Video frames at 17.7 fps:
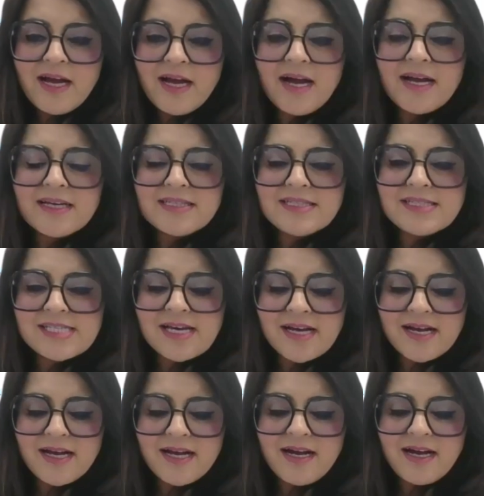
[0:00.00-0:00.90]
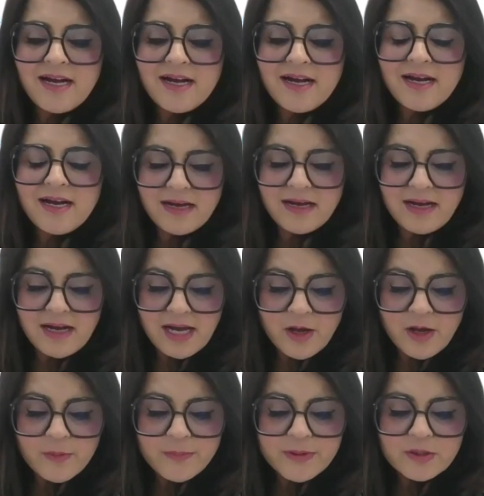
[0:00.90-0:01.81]
and I
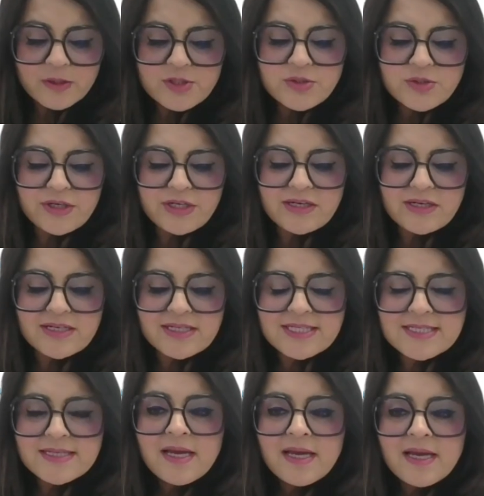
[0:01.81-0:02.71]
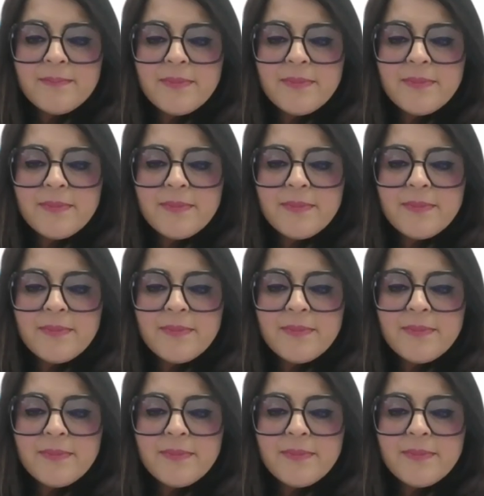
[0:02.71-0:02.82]
hope you'll join us.